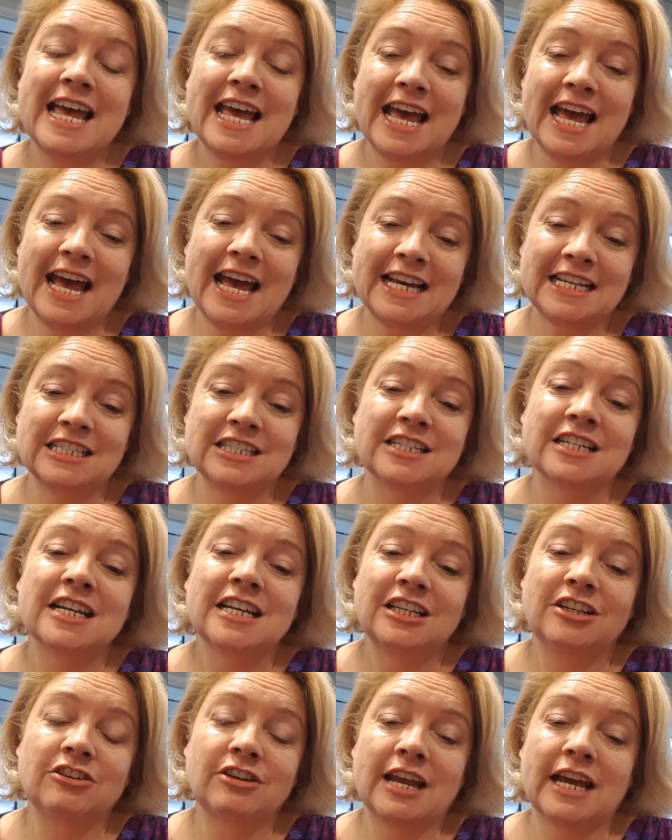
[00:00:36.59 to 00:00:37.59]
and
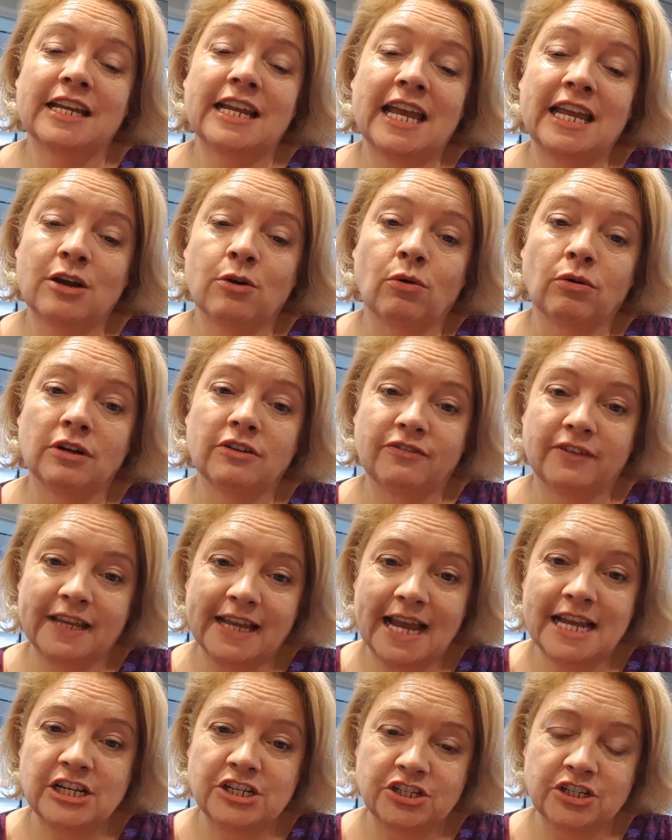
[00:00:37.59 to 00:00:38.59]
you get a
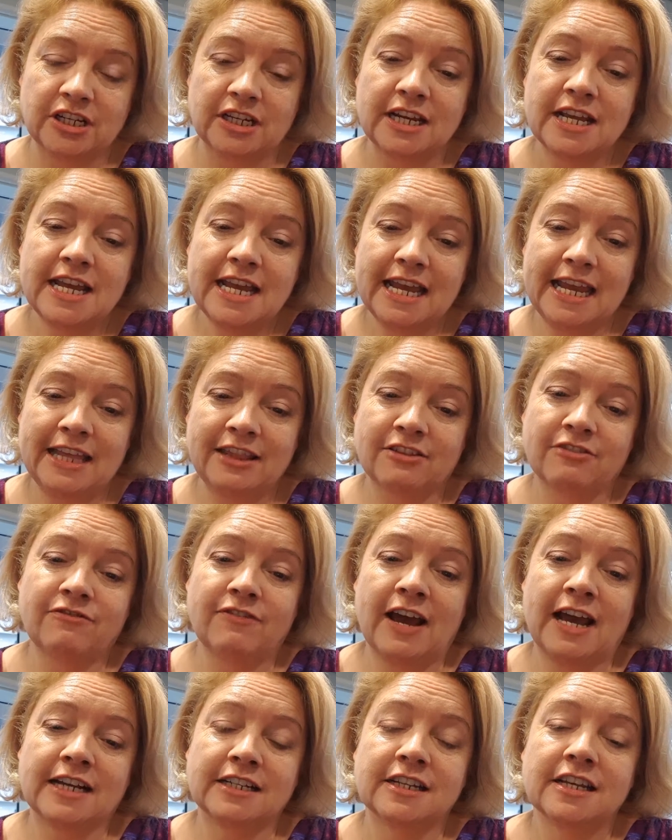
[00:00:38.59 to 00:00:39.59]
qualification in the
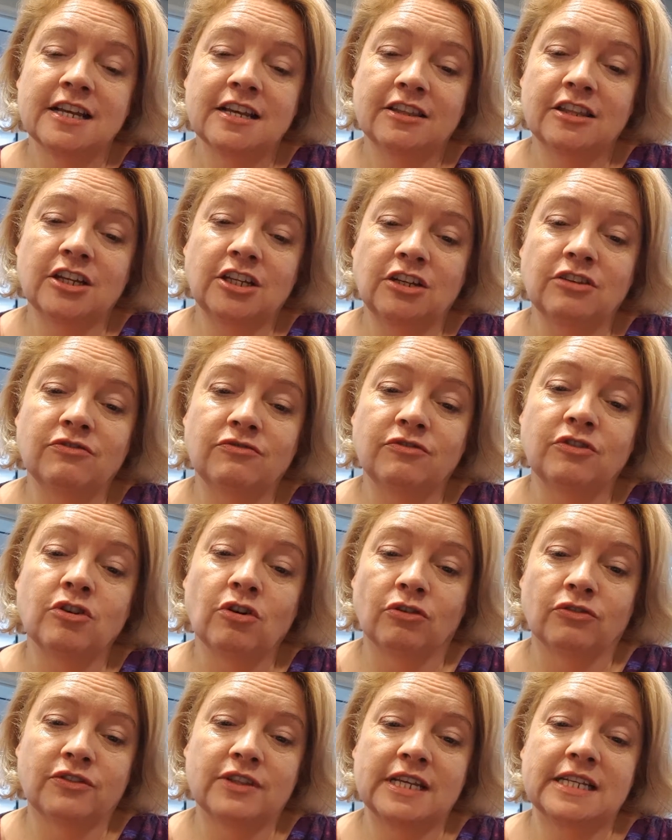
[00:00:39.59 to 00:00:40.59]
fact that you've
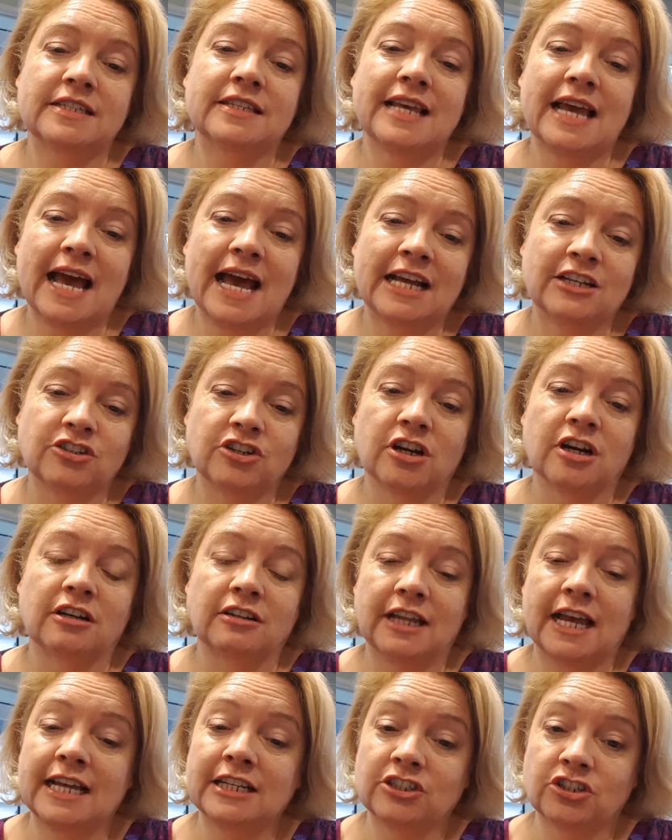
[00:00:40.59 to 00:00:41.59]
got this Agile
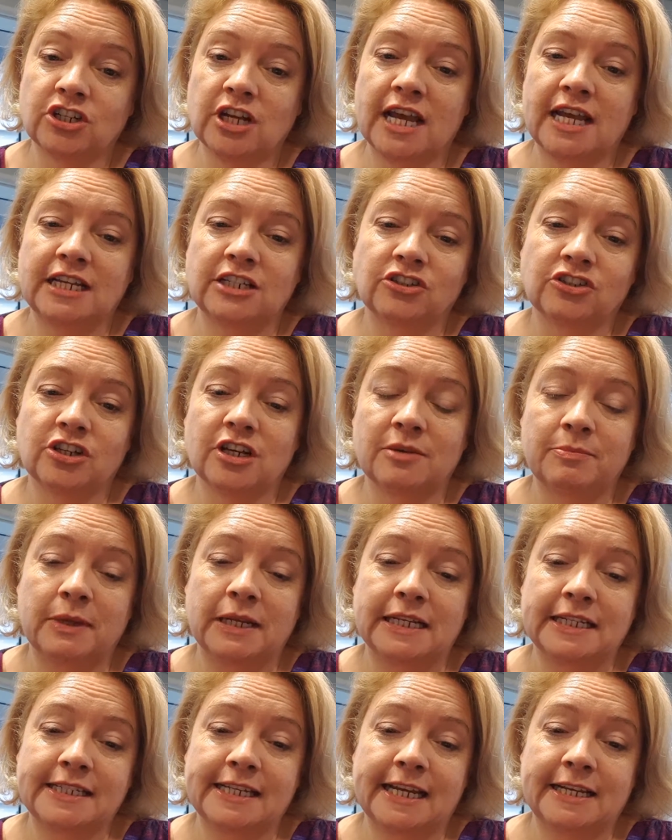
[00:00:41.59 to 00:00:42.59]
and change
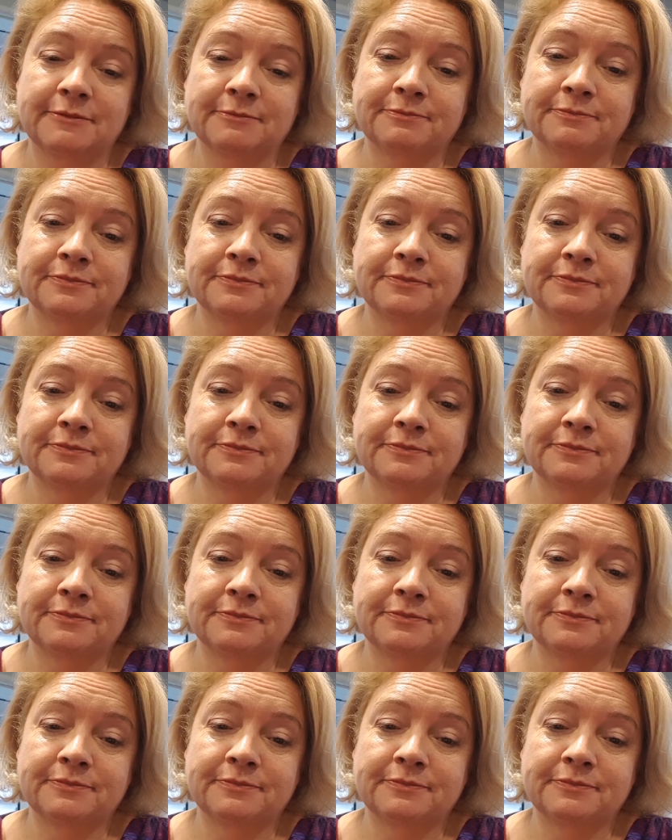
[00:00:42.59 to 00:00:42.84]
ability.